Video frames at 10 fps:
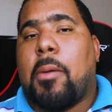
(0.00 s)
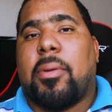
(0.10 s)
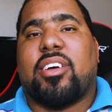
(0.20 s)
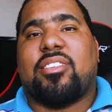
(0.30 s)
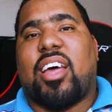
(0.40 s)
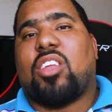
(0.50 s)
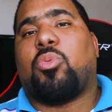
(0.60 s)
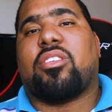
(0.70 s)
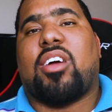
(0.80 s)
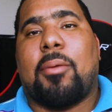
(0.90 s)
because that's
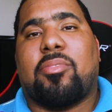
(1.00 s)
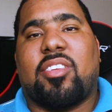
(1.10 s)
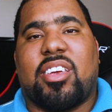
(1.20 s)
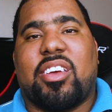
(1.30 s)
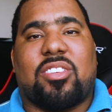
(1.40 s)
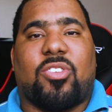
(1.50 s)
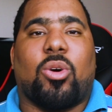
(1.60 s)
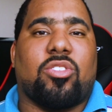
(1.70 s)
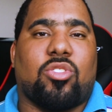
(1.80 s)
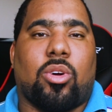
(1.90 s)
what CompTIA is
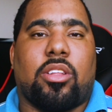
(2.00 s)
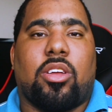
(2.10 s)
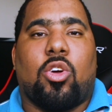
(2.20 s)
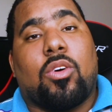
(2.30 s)
focused on.